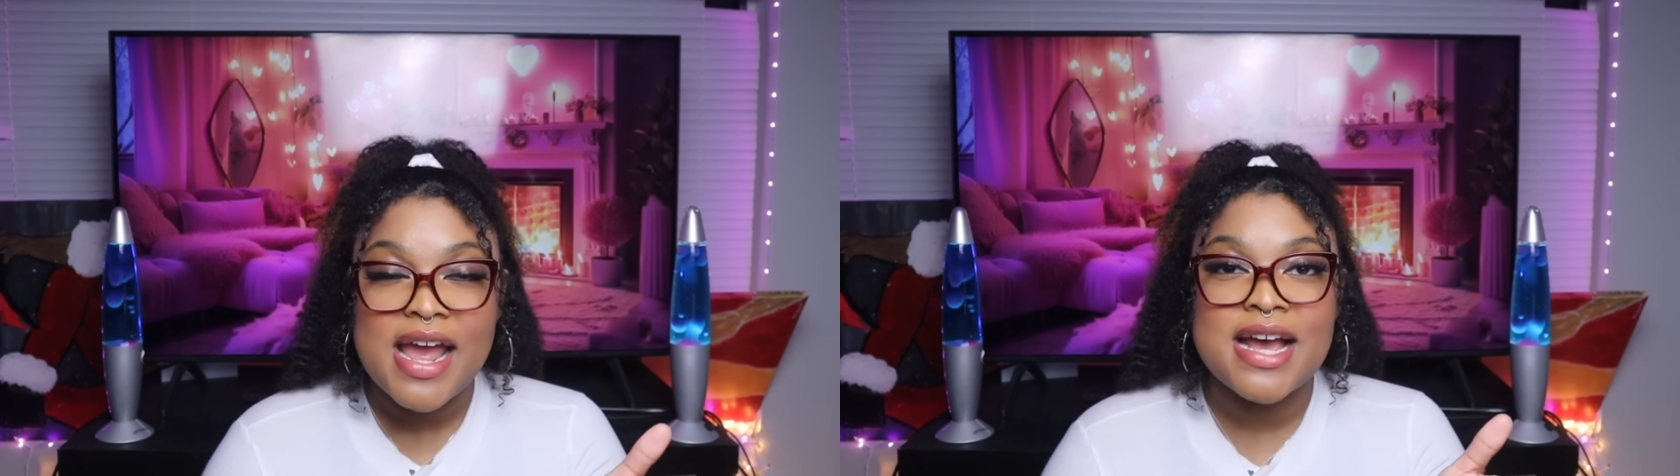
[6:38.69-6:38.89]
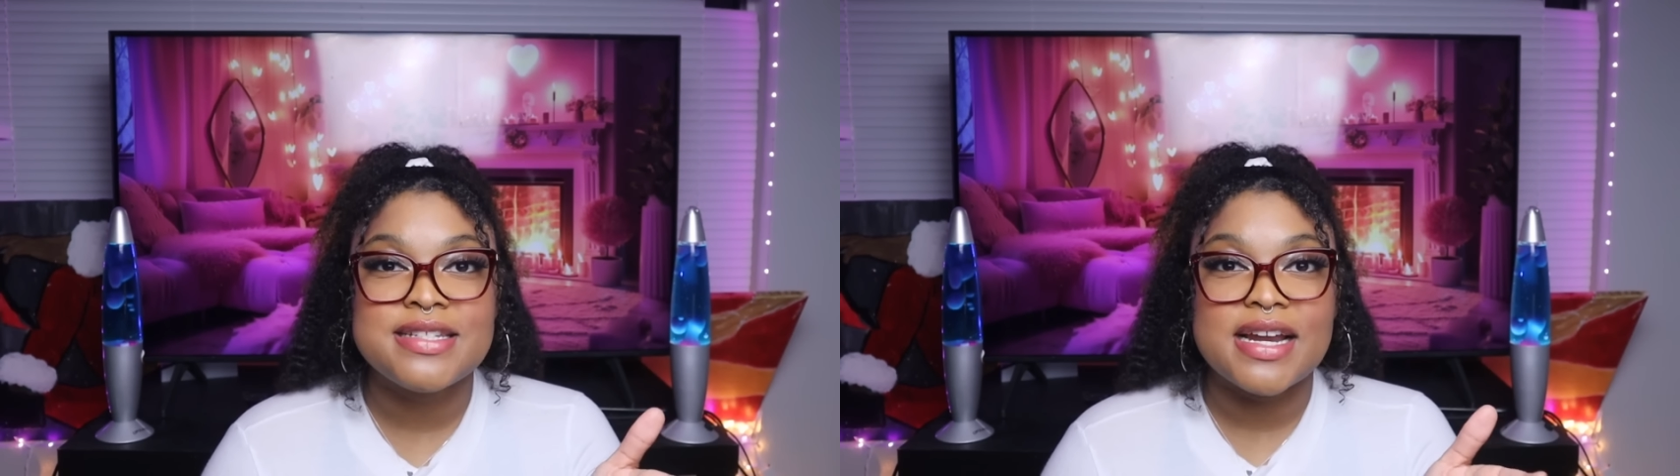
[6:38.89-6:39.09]

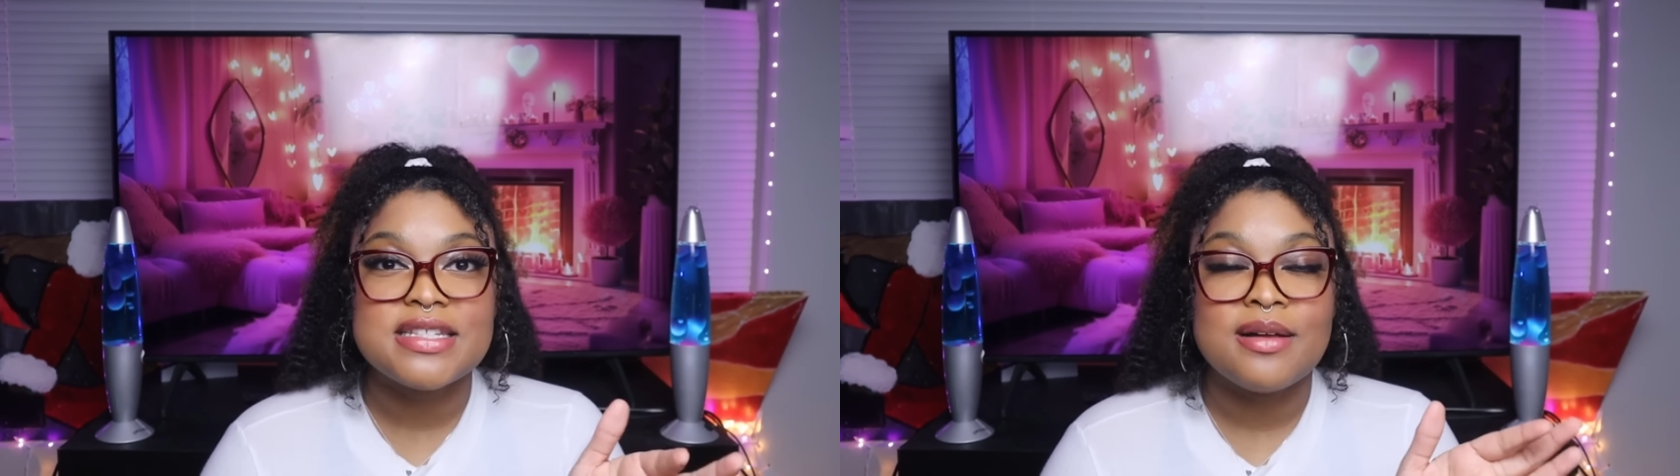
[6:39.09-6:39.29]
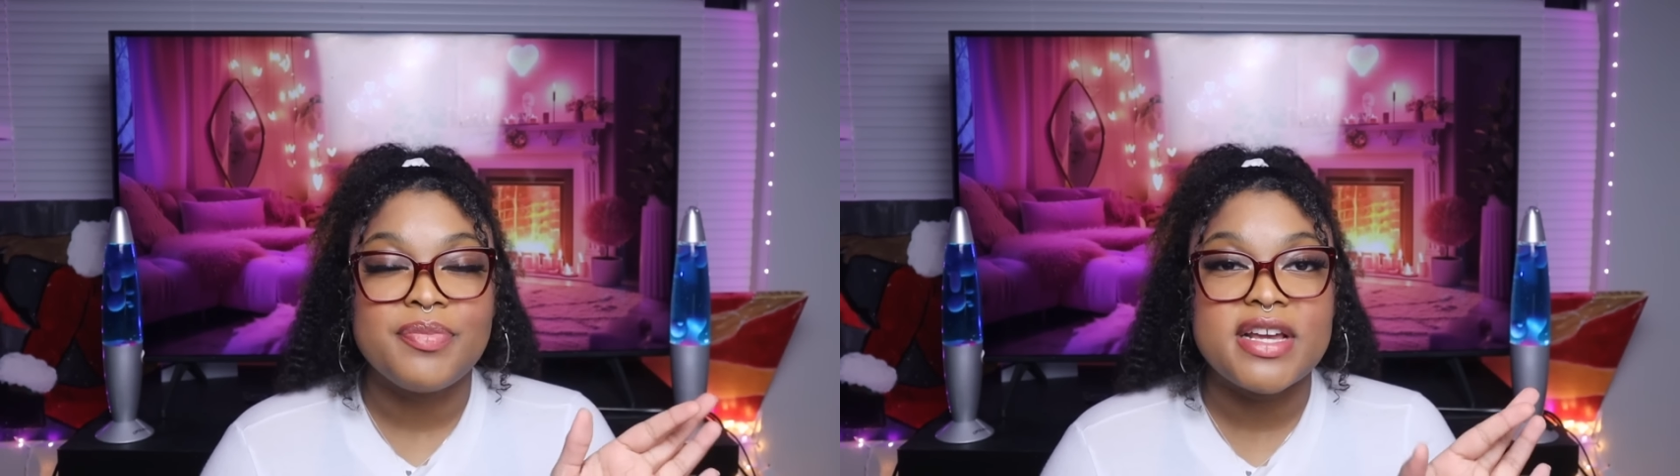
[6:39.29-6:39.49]
is that
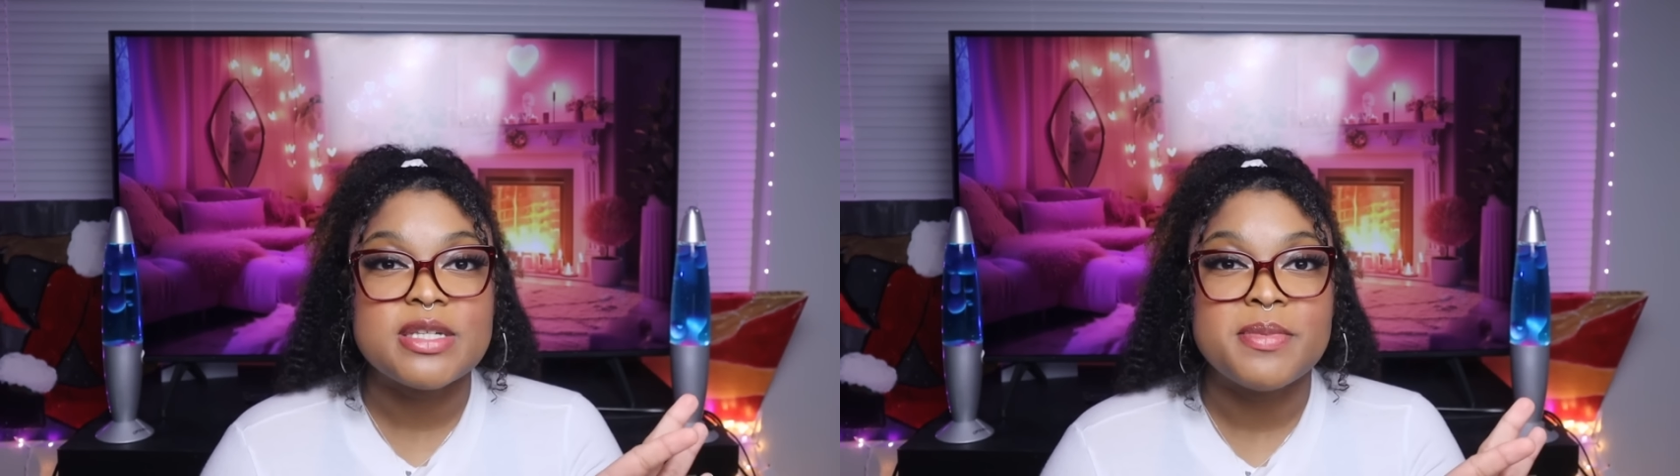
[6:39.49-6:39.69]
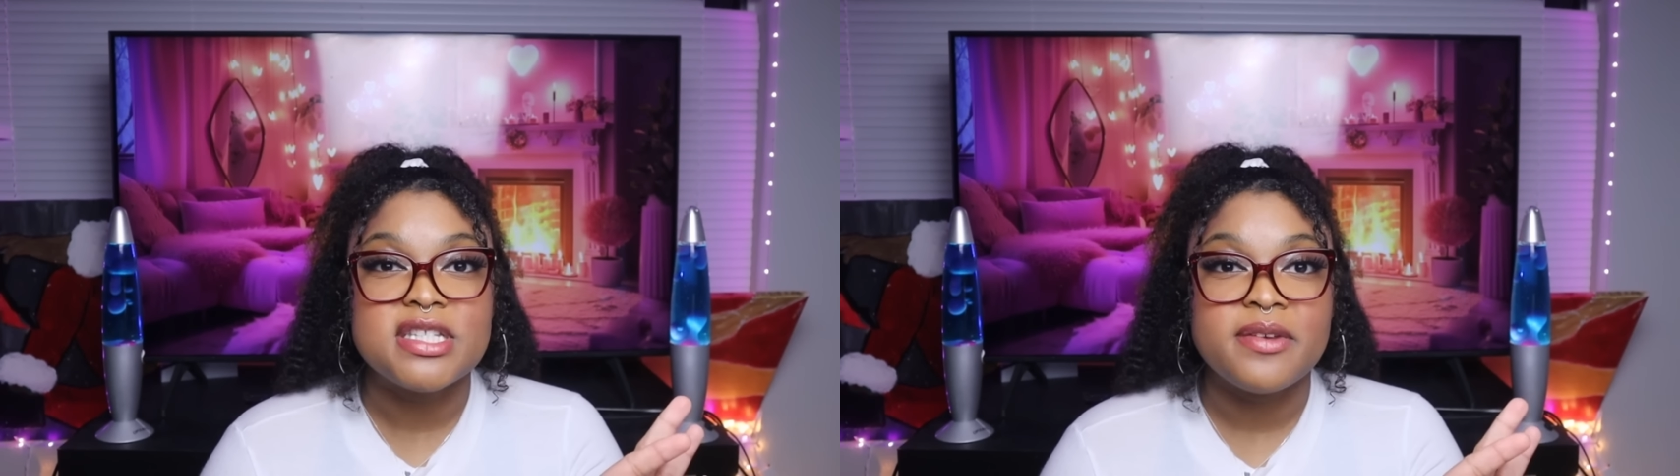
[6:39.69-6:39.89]
it's something
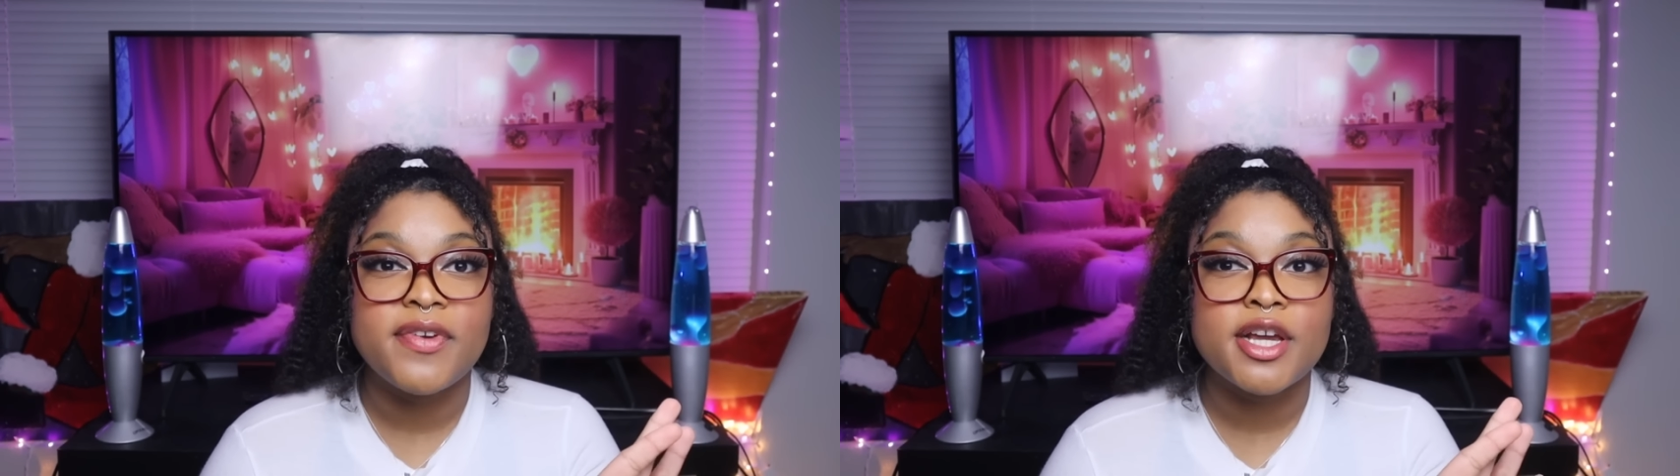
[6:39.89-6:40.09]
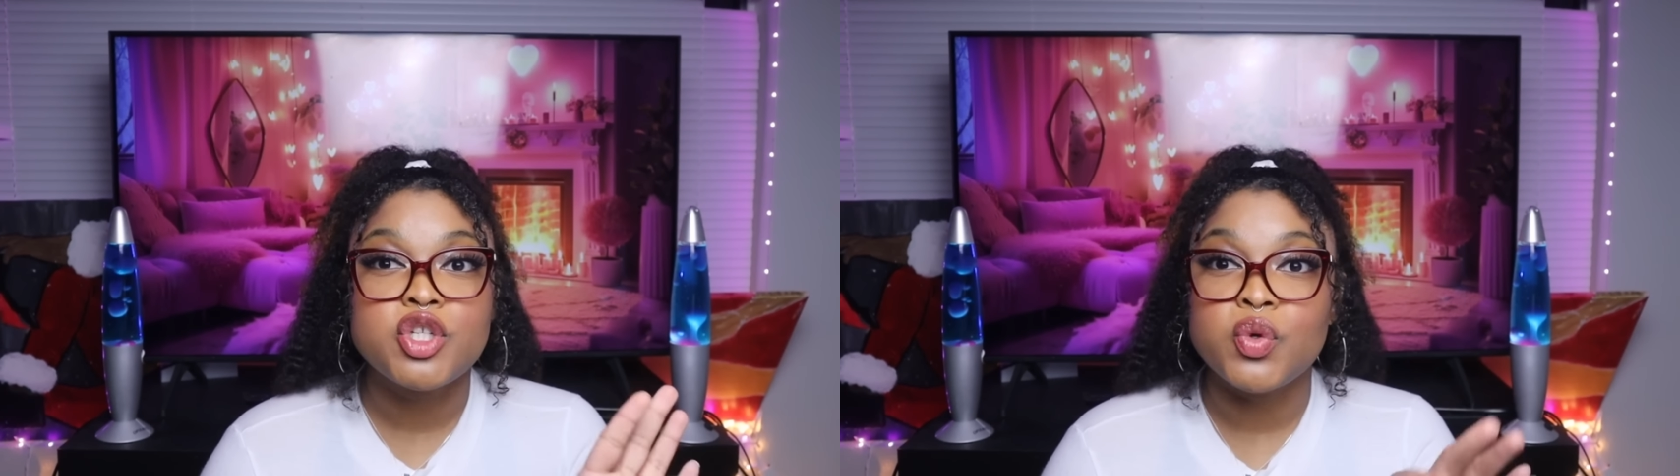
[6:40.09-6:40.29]

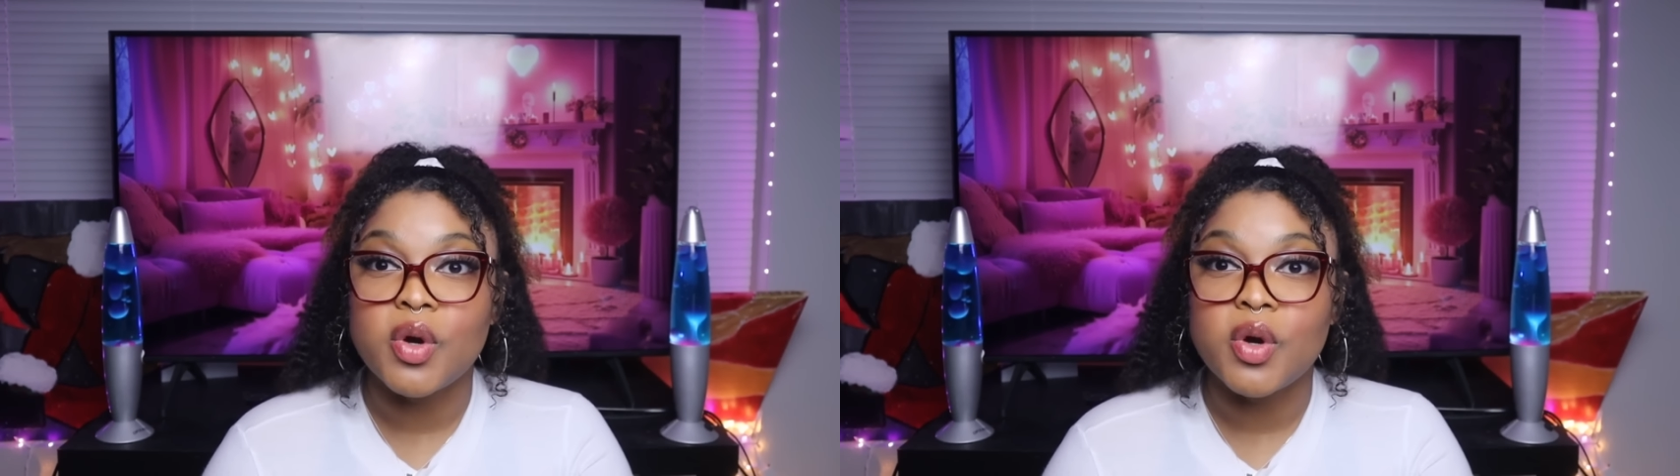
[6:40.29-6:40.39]
specific to